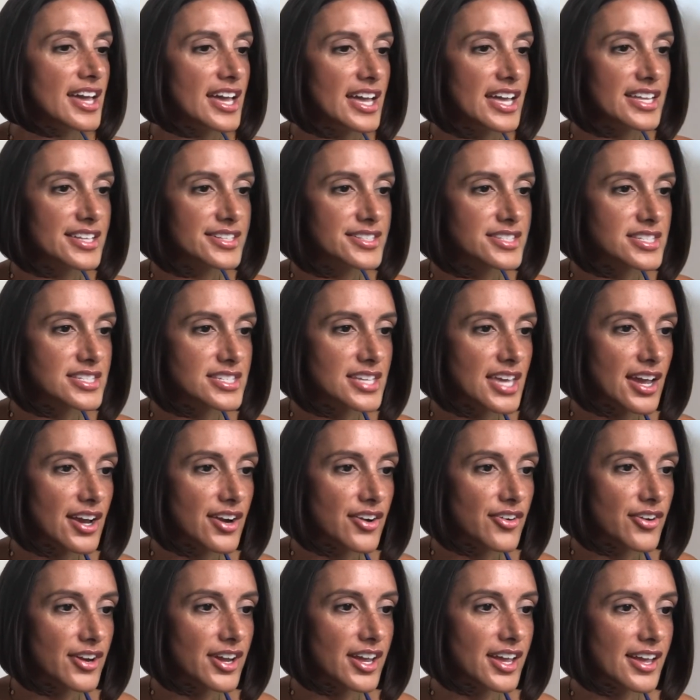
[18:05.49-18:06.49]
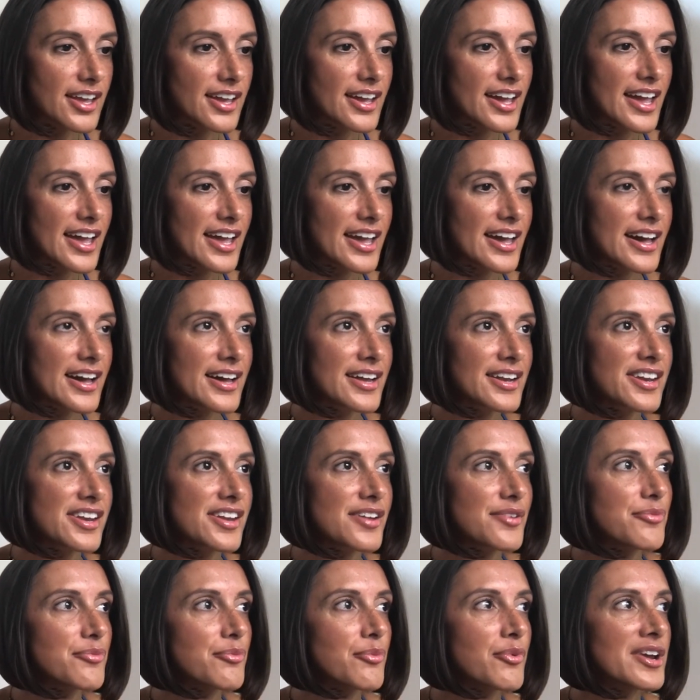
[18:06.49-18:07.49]
It's scary.
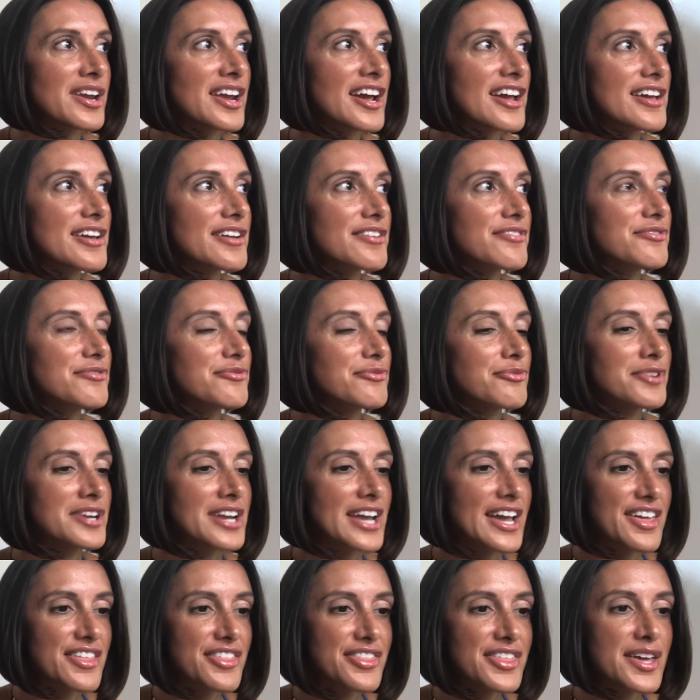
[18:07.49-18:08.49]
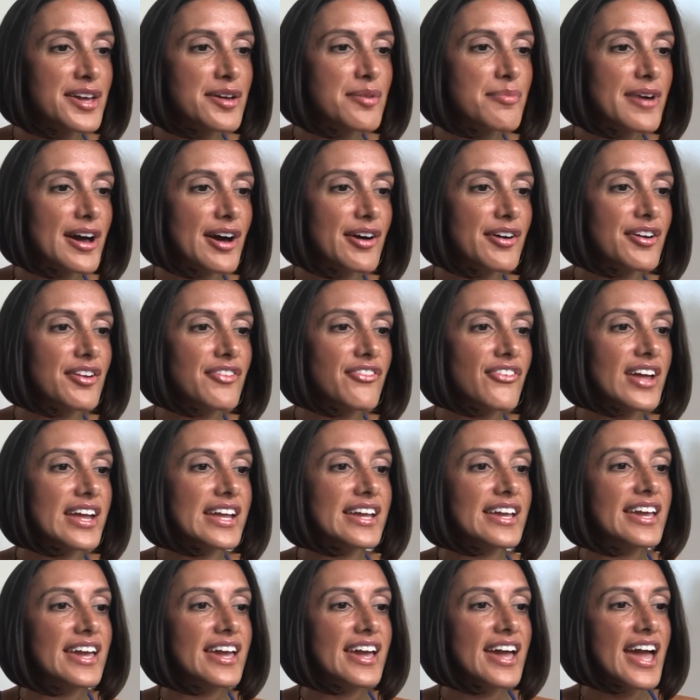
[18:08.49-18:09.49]
And when I think about it,
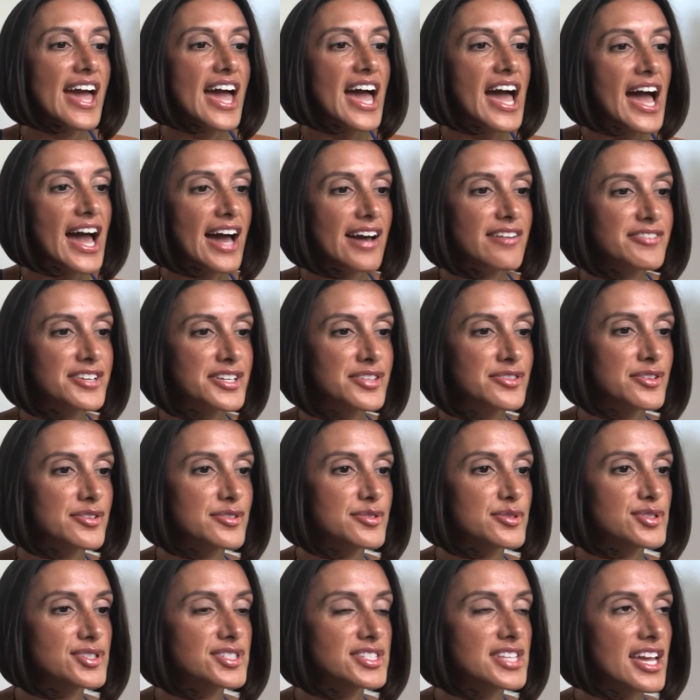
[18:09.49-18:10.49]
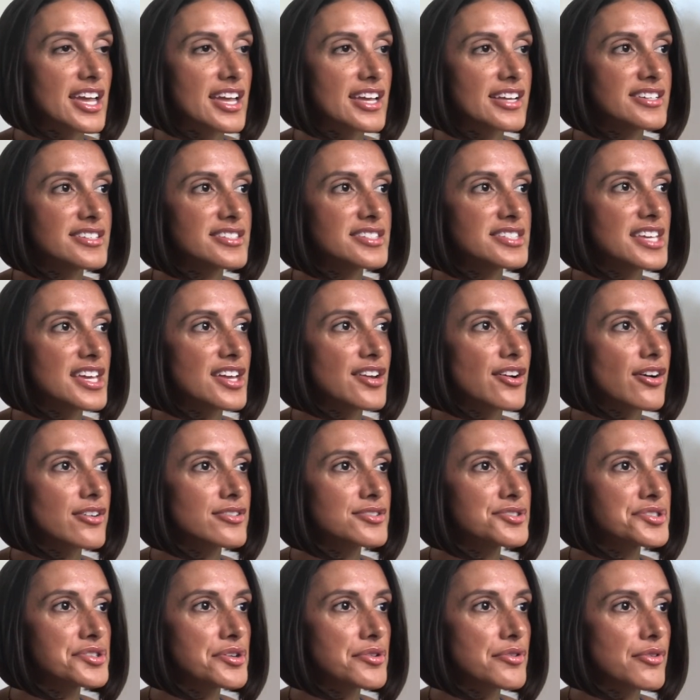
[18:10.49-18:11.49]
like having those things, it
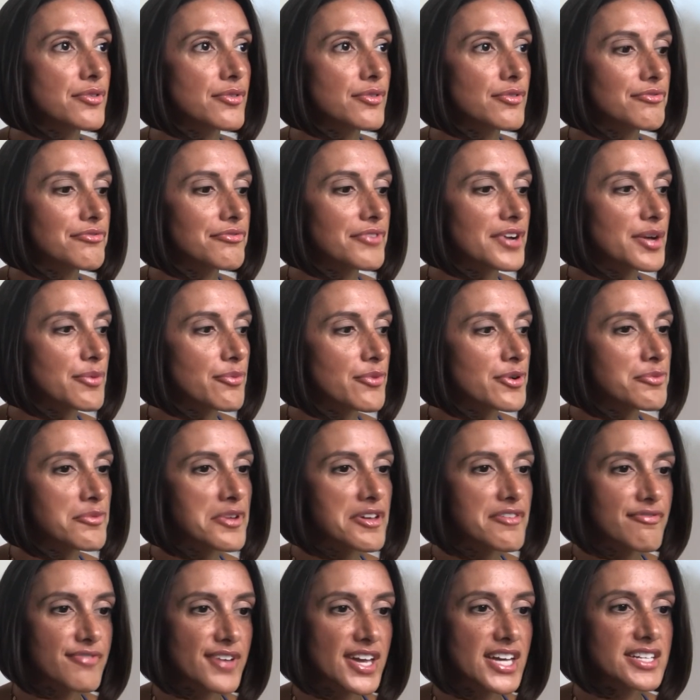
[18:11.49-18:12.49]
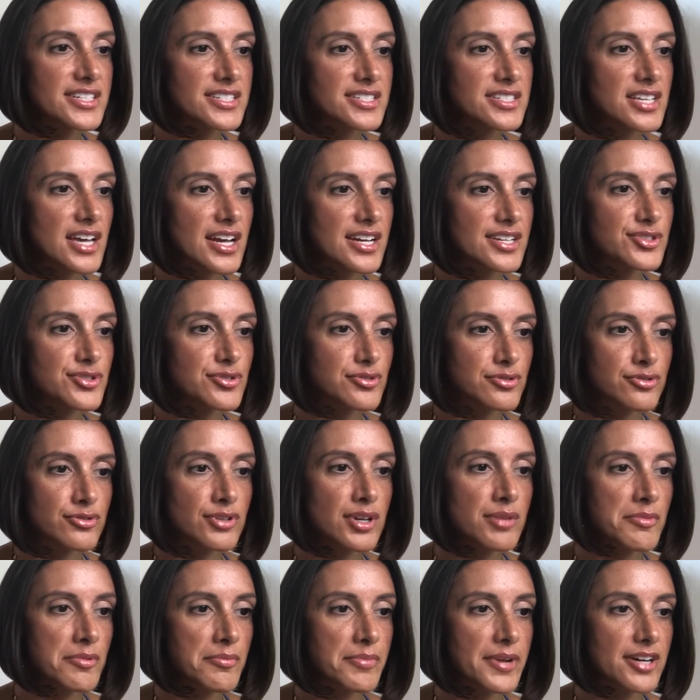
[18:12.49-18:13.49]
also, like when we fantasize or
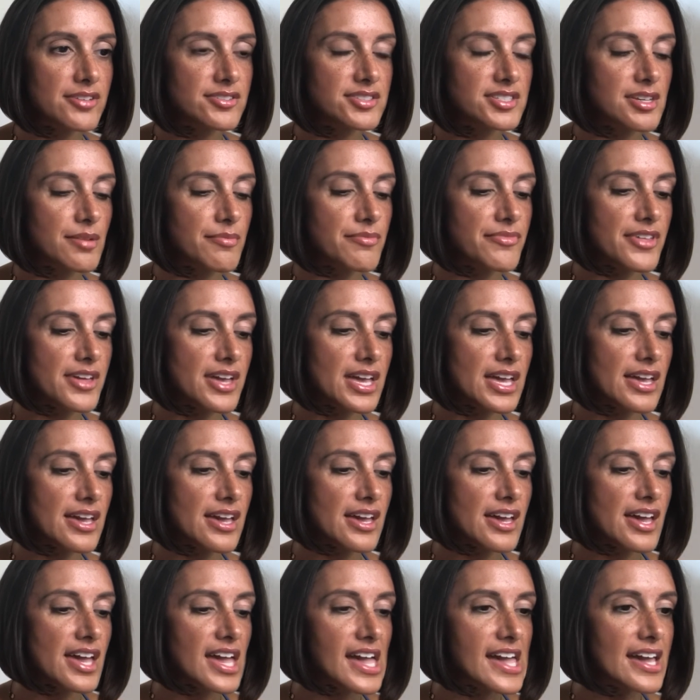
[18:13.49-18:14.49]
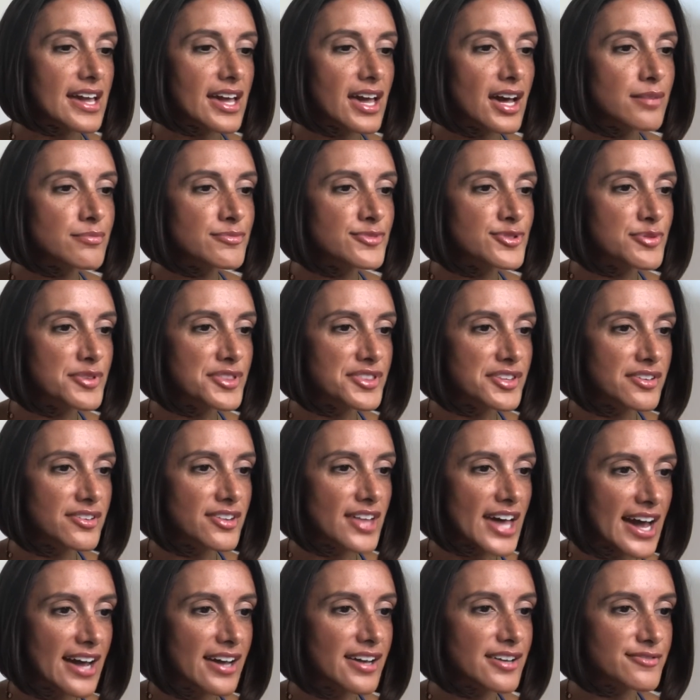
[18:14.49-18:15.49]
dream about something, it comes with the
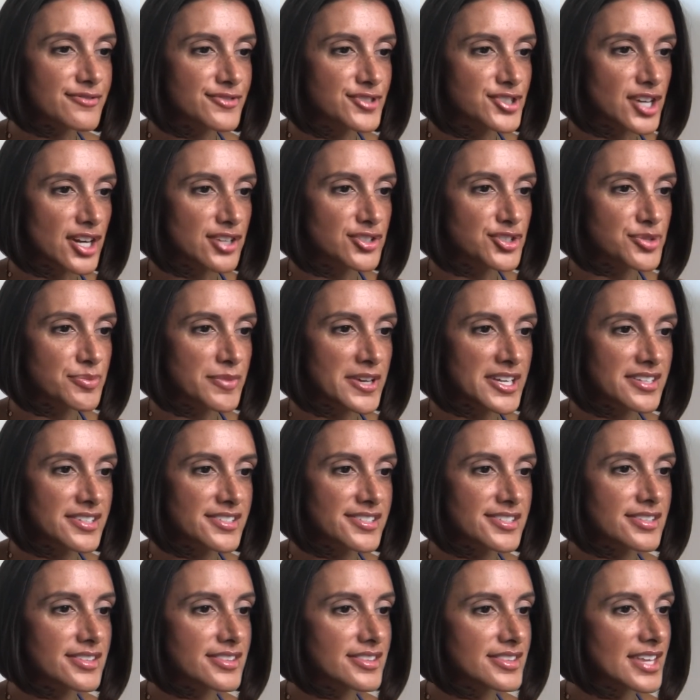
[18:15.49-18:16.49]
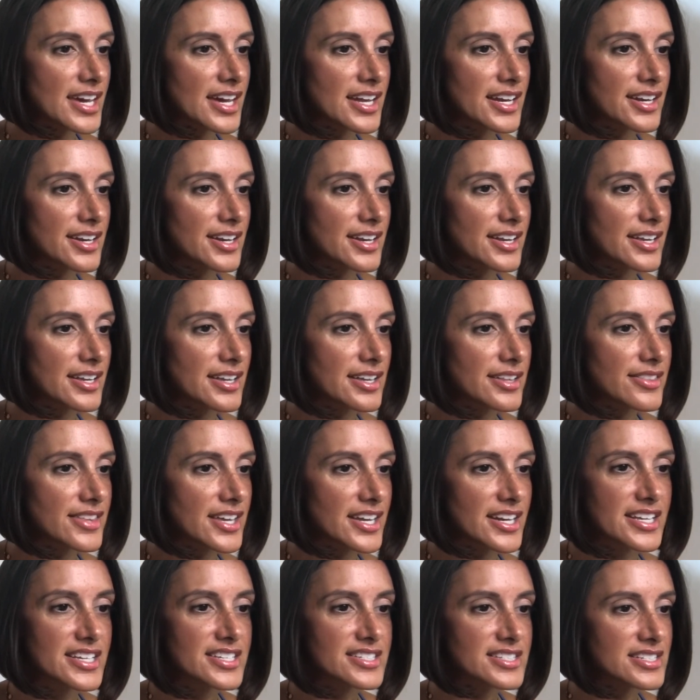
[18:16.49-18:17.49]
lack of judgment that
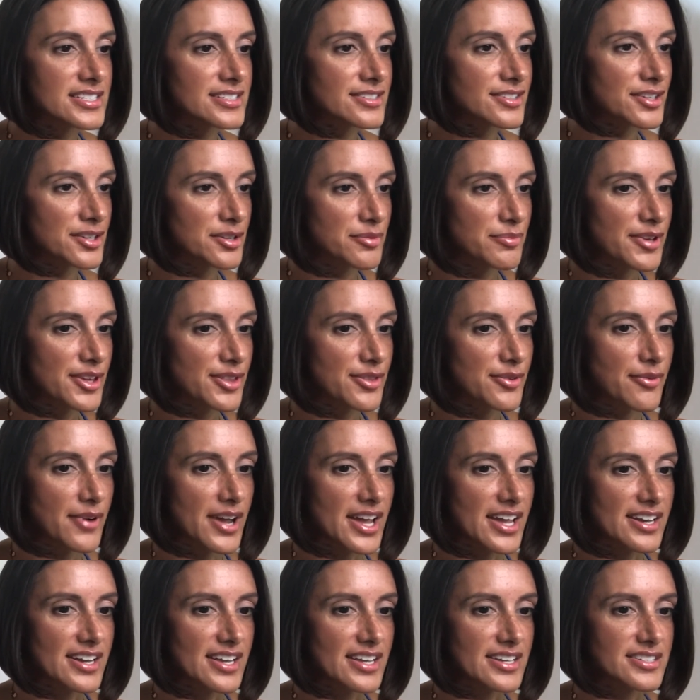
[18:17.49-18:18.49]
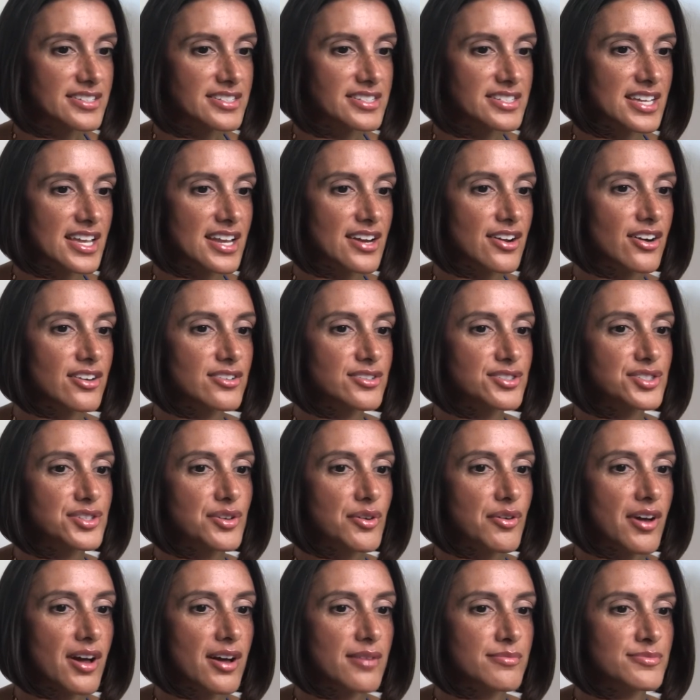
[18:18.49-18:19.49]
isn't going to be the way it is. It
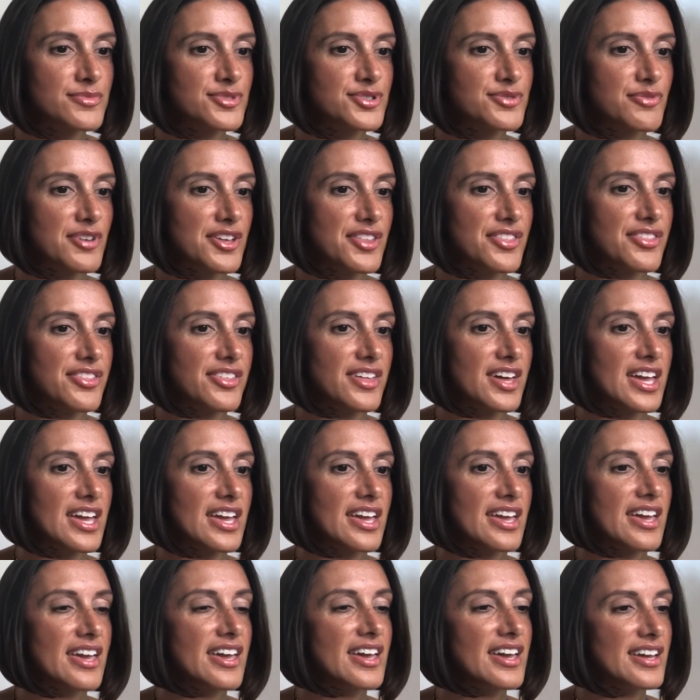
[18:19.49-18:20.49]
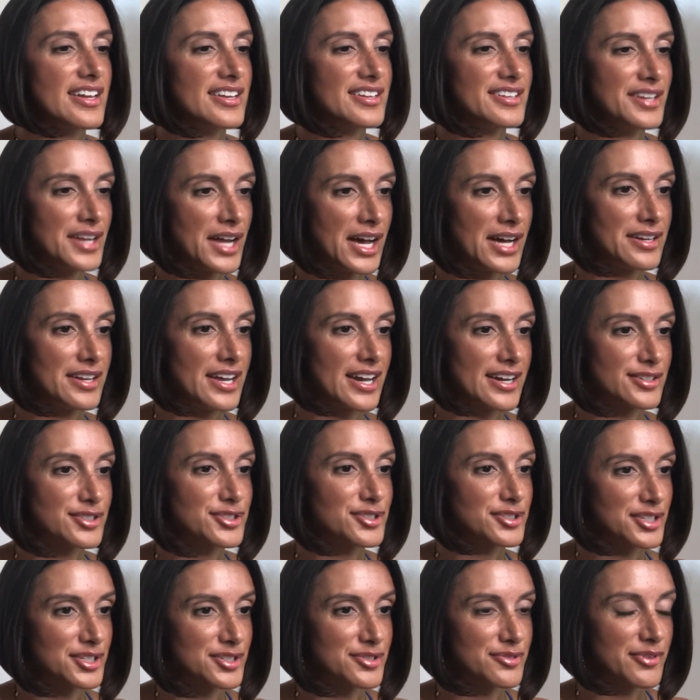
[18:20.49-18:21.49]
also comes with like not
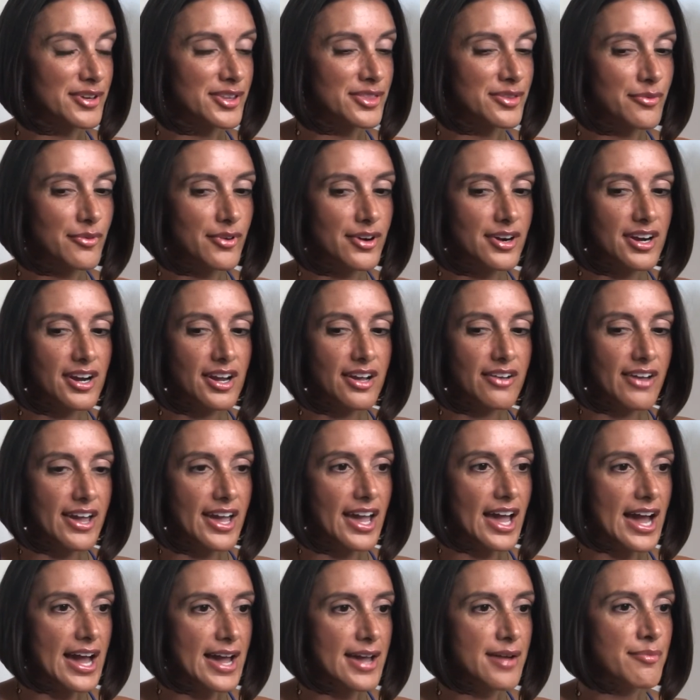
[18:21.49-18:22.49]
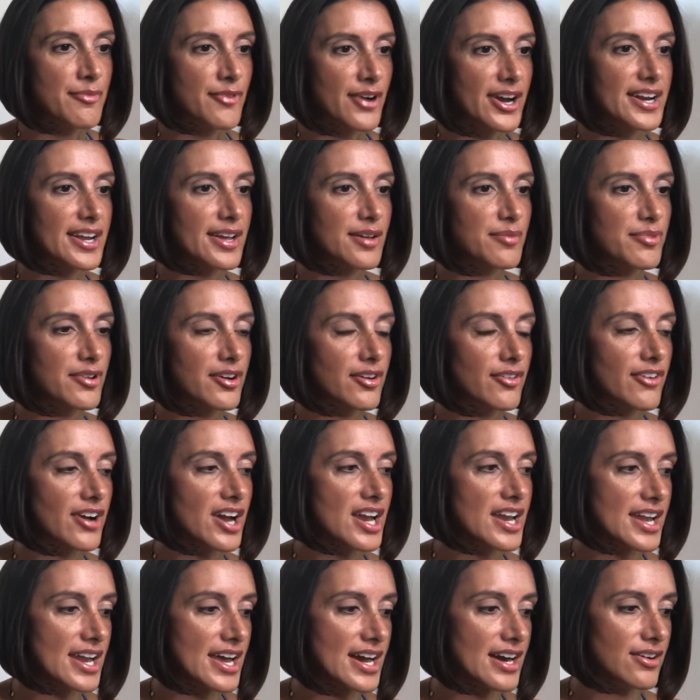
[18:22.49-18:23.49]
actually doing the work. Like, I am writing a book
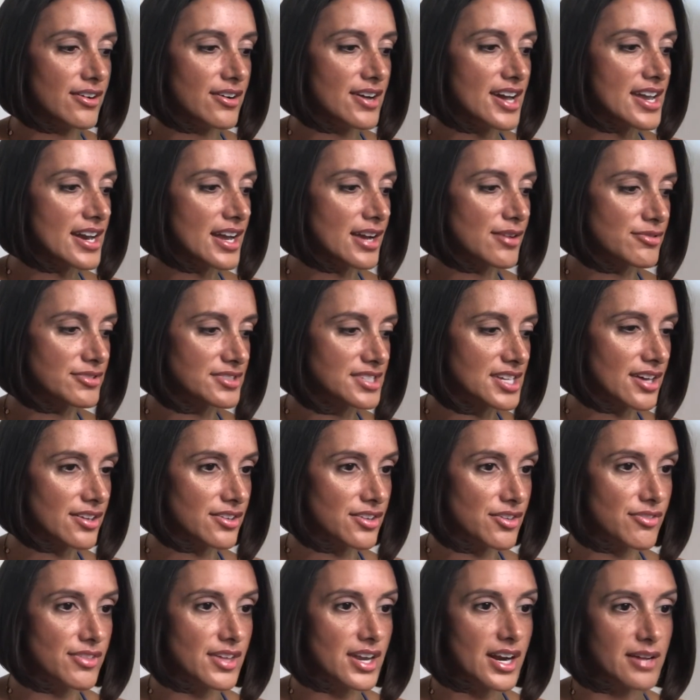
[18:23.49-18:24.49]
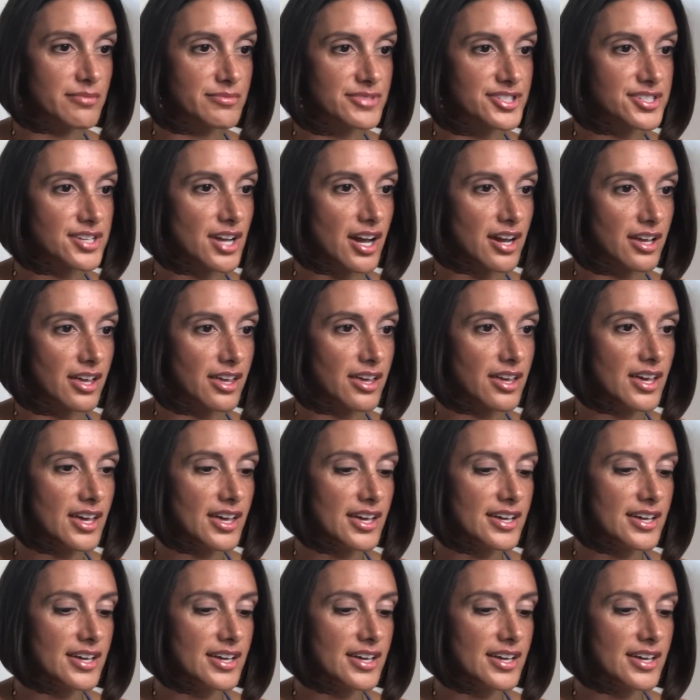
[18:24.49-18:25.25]
right now, and I will tell you that I'm stuck.